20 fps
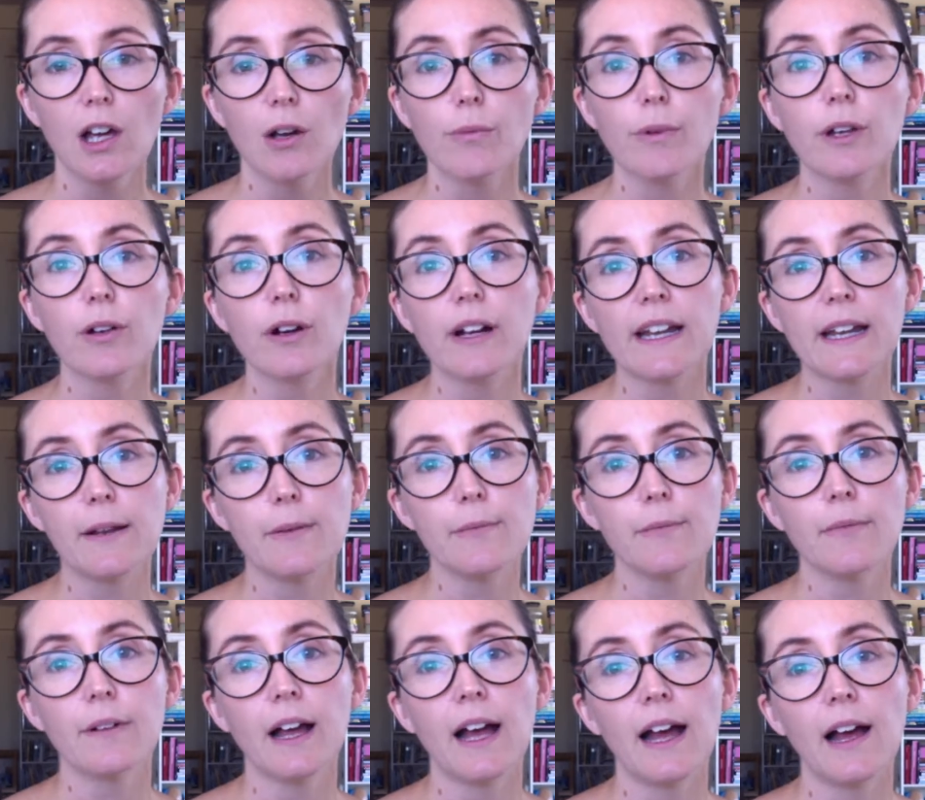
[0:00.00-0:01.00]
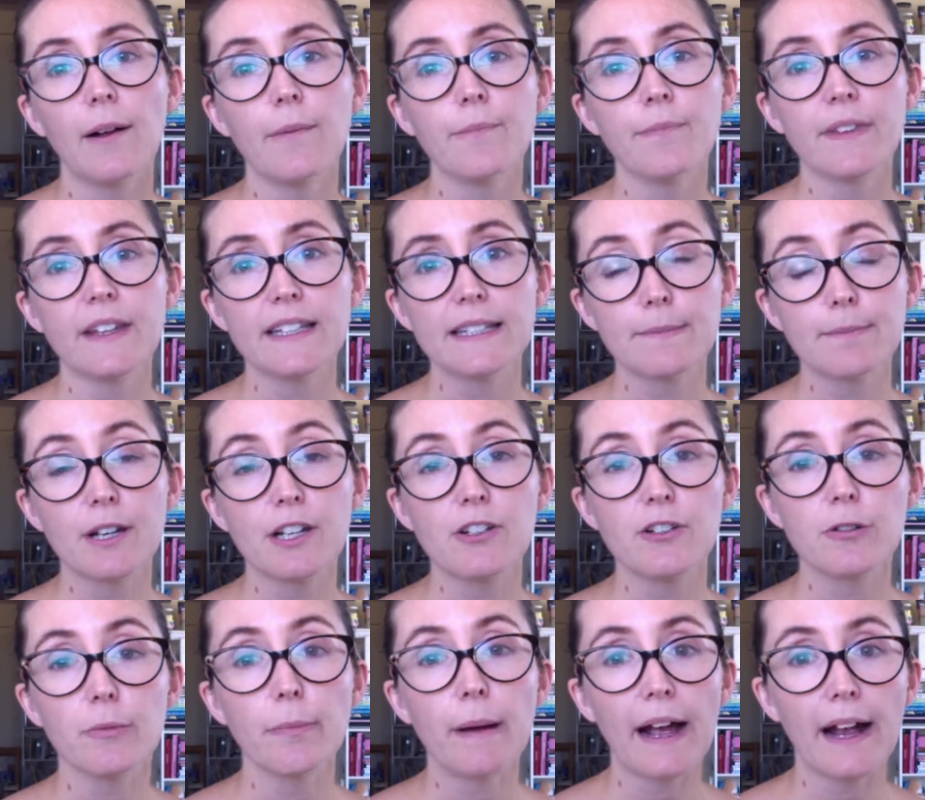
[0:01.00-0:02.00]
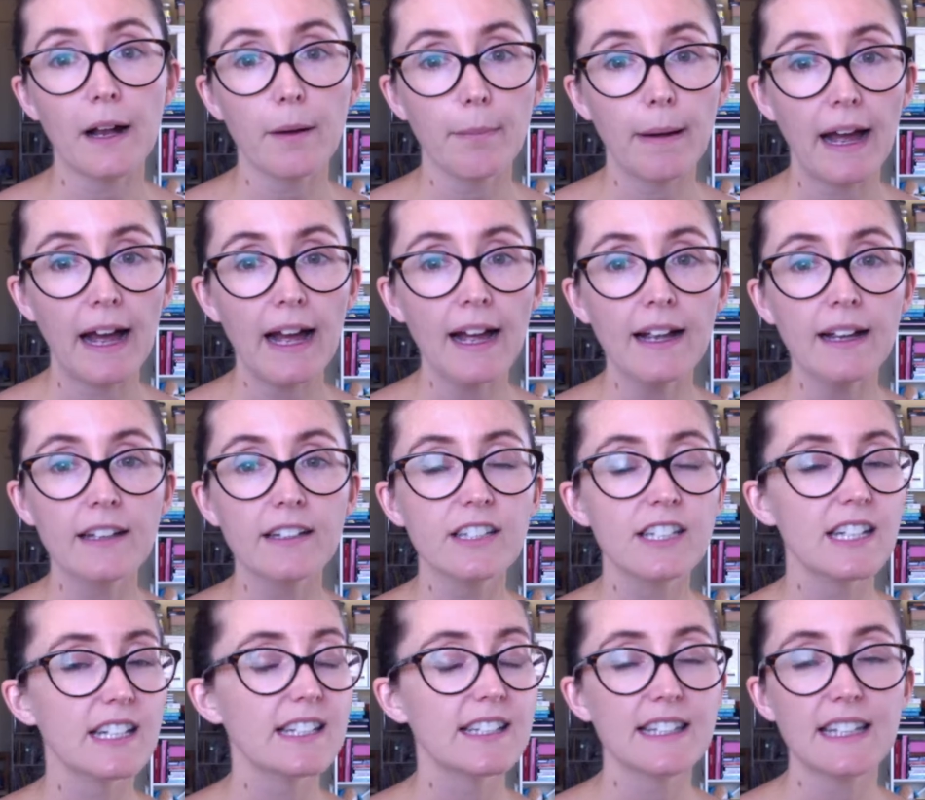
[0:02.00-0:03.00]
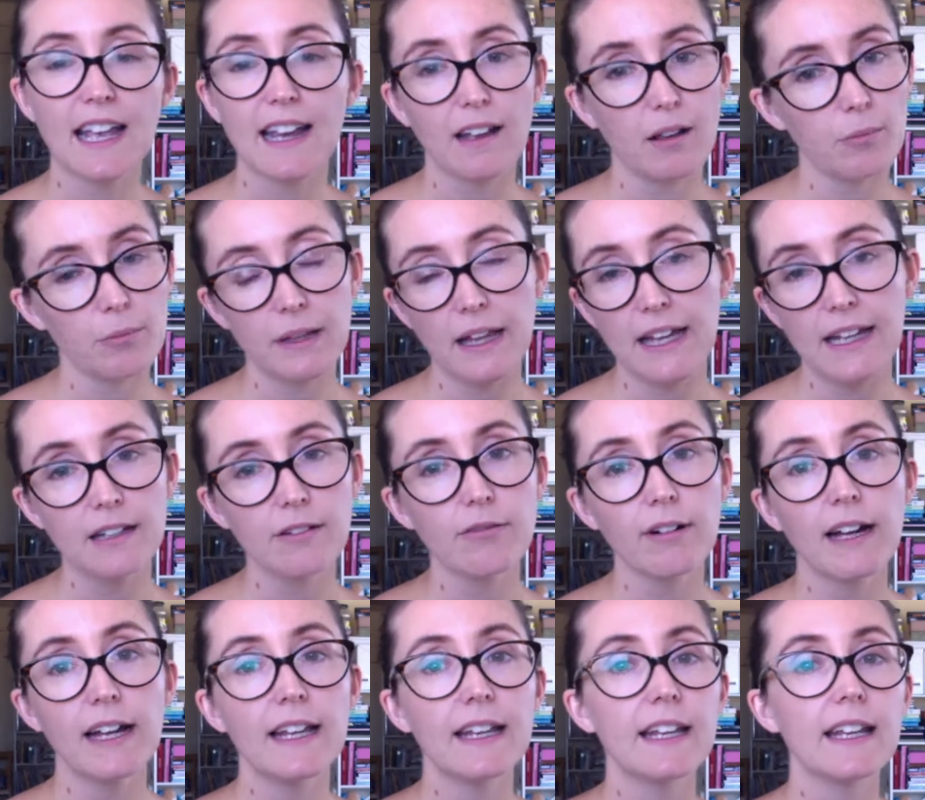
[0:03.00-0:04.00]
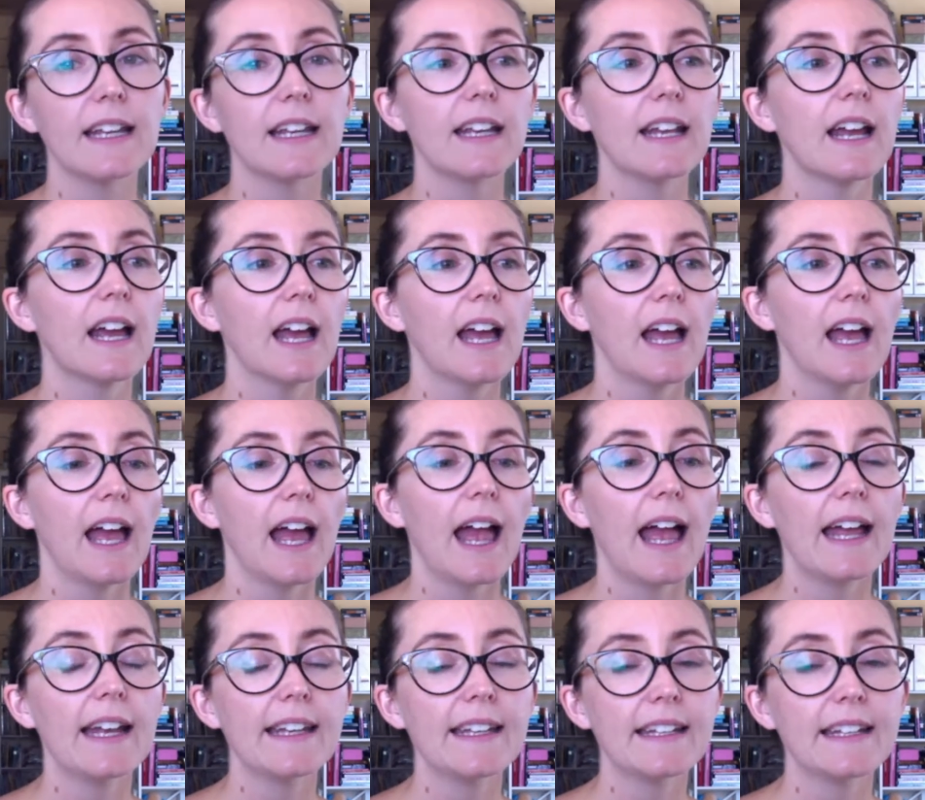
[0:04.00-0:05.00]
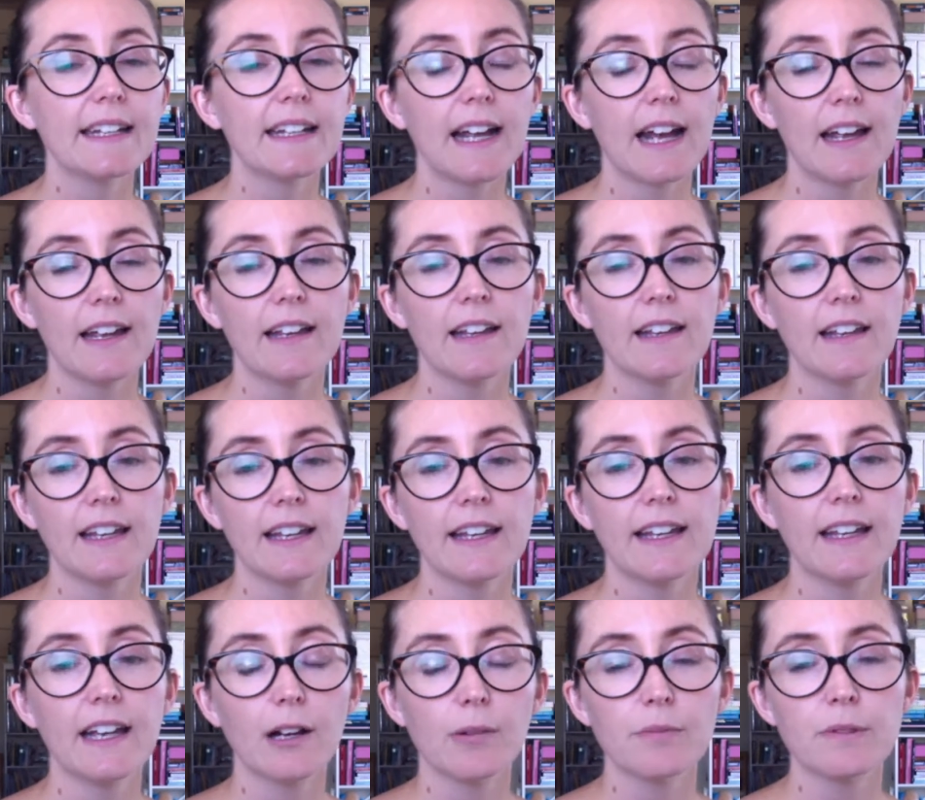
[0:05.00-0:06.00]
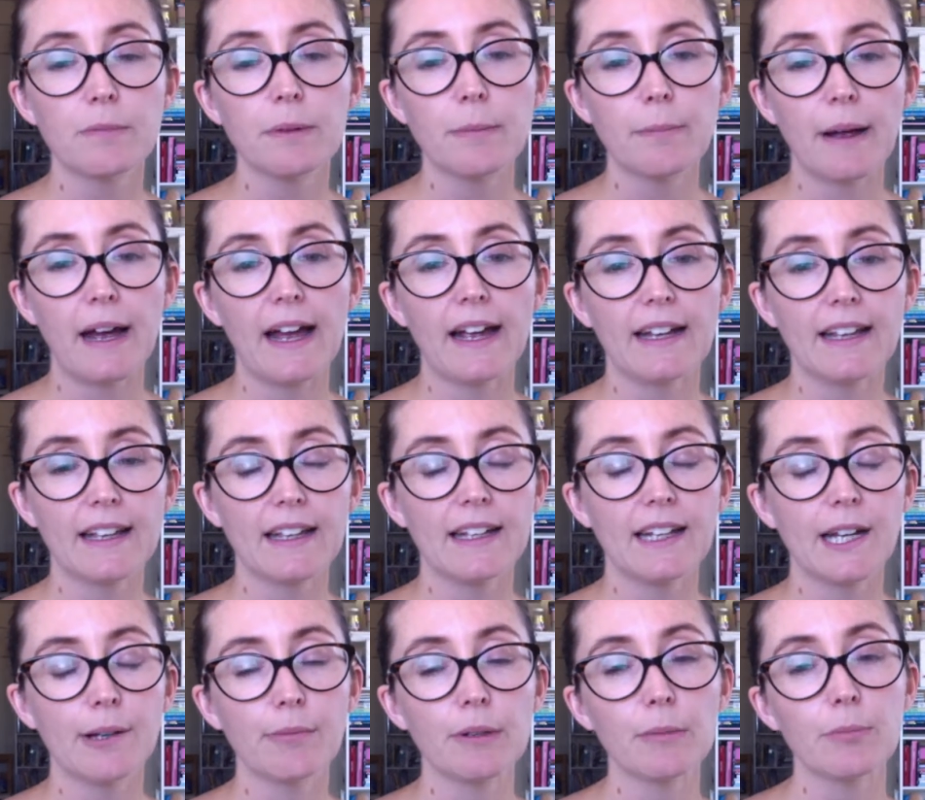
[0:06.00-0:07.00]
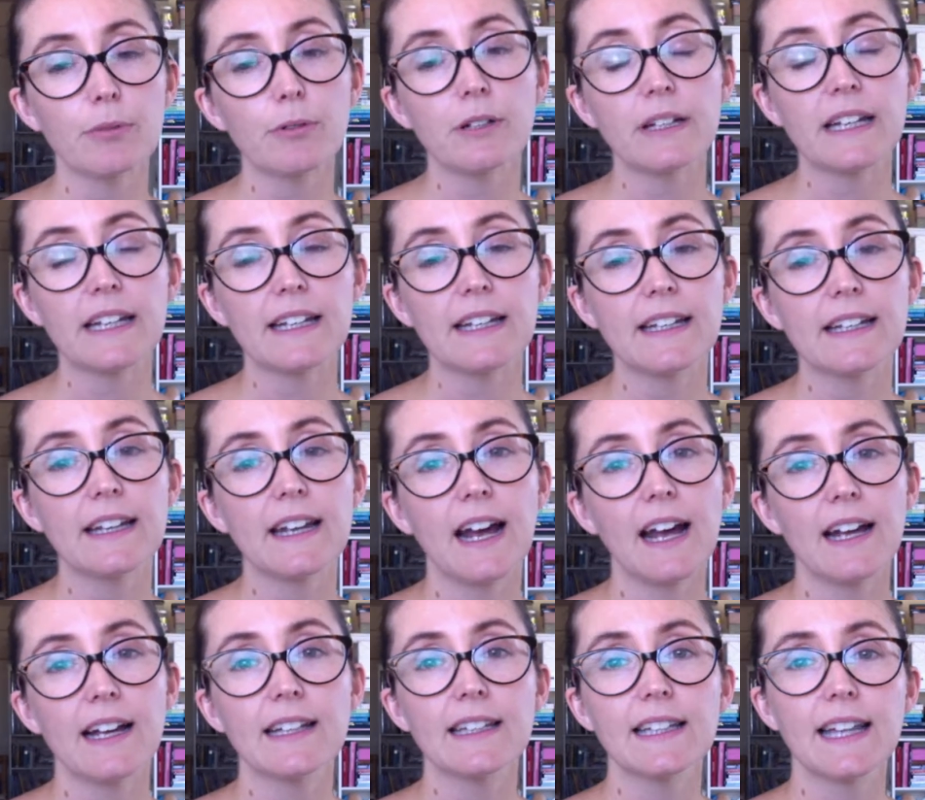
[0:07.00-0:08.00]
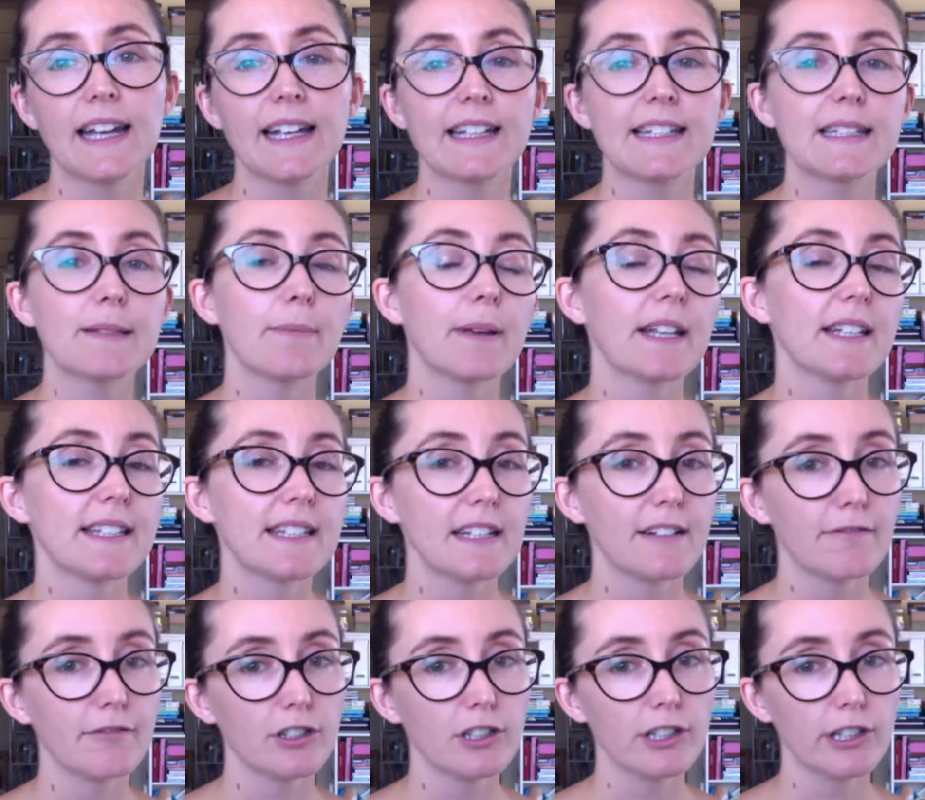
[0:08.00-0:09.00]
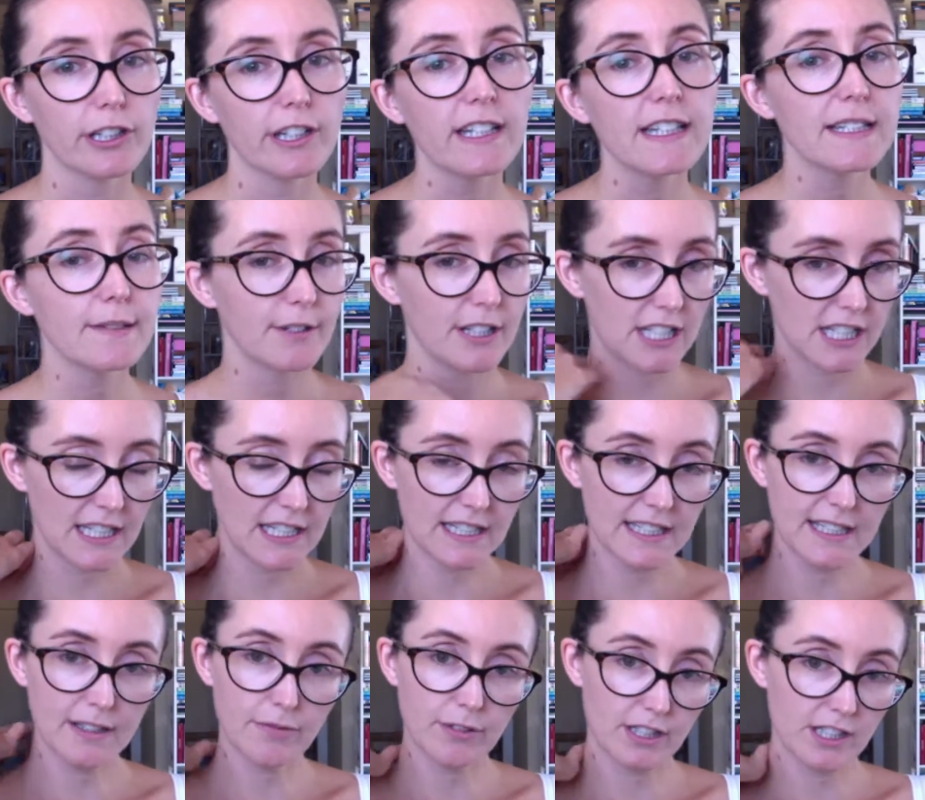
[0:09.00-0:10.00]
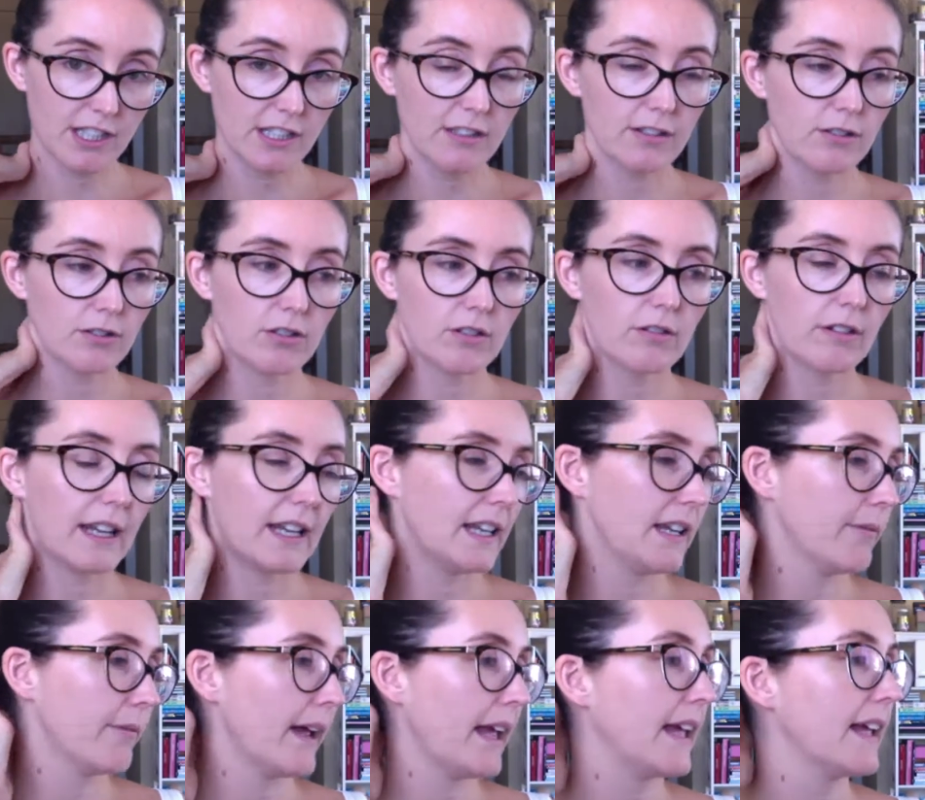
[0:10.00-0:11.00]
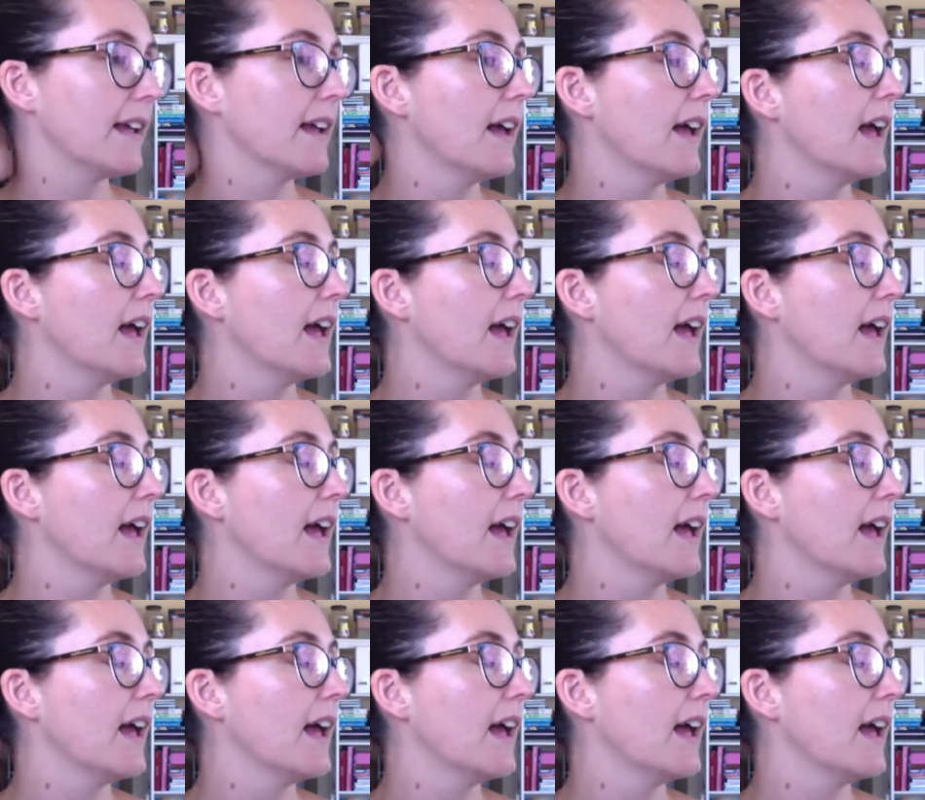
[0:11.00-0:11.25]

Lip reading: we got him a special backpack, just like a plain one, and in it he helped me pack it, and we put in like a spare set of clothes, which kindy wants you to do anyway.